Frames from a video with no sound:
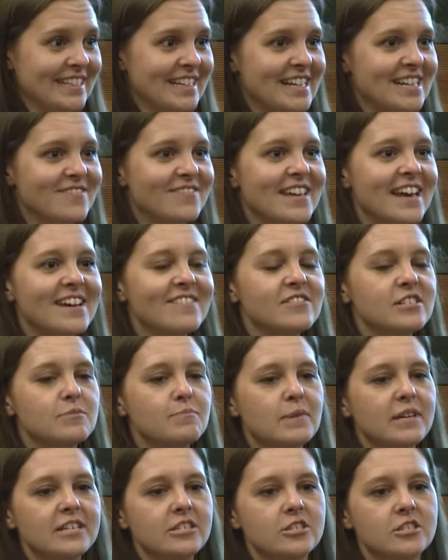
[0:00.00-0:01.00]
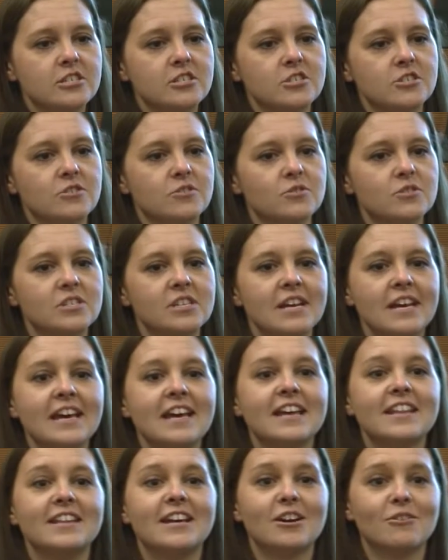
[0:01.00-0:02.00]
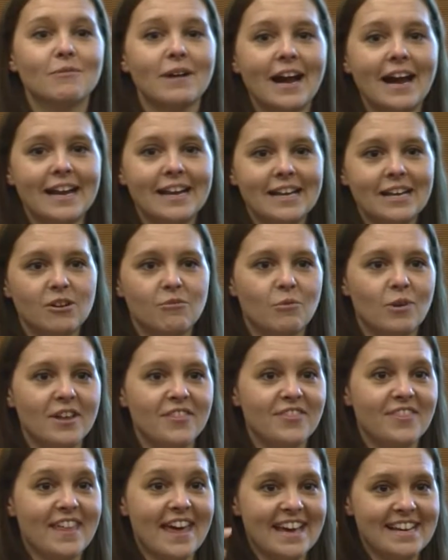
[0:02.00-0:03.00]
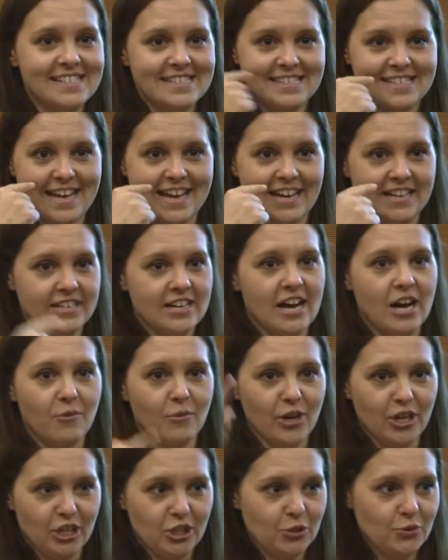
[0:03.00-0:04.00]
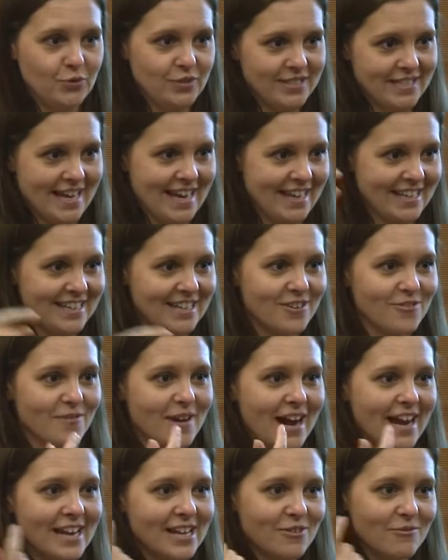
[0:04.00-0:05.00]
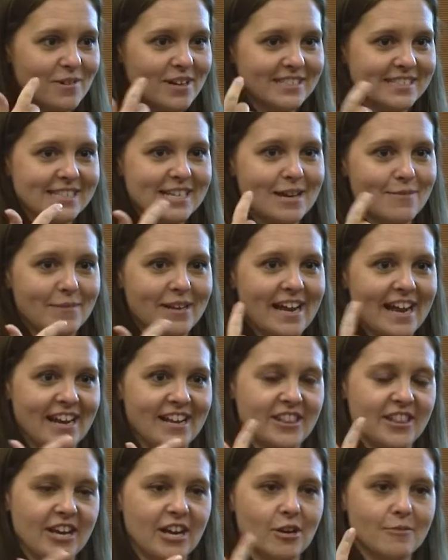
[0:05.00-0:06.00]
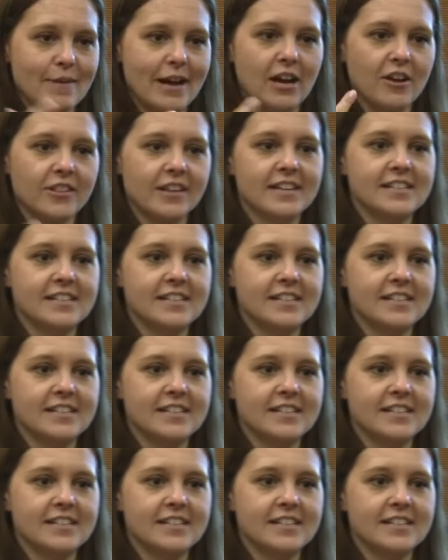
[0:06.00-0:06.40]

If they have speech issues, they're writing what they said, not what you said. They're writing what's coming out of their mouth.